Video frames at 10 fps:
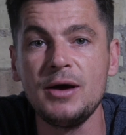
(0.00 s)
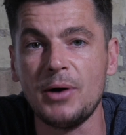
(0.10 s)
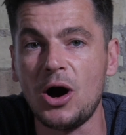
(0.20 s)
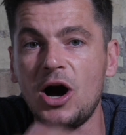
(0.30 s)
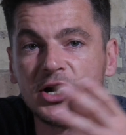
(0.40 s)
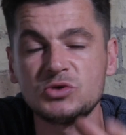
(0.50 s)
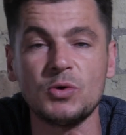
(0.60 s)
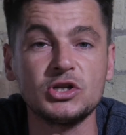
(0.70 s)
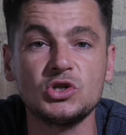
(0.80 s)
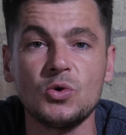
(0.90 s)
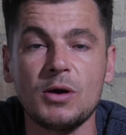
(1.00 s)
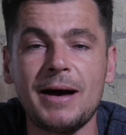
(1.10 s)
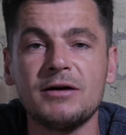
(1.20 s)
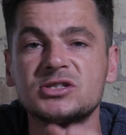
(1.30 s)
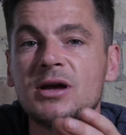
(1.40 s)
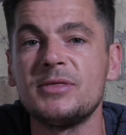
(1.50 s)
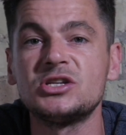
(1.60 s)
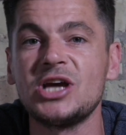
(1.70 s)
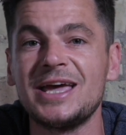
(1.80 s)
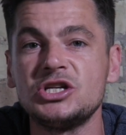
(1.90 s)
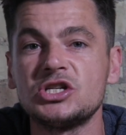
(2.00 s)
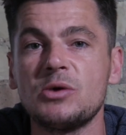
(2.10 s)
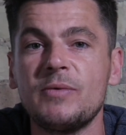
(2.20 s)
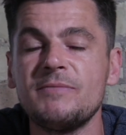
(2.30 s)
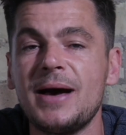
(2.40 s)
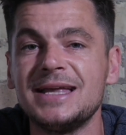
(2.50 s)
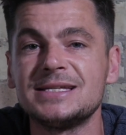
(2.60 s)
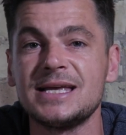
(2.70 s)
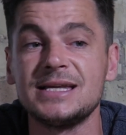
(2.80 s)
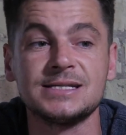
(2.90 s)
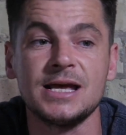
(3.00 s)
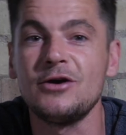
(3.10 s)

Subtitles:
But I just wanted to talk about some of the changes that we've made since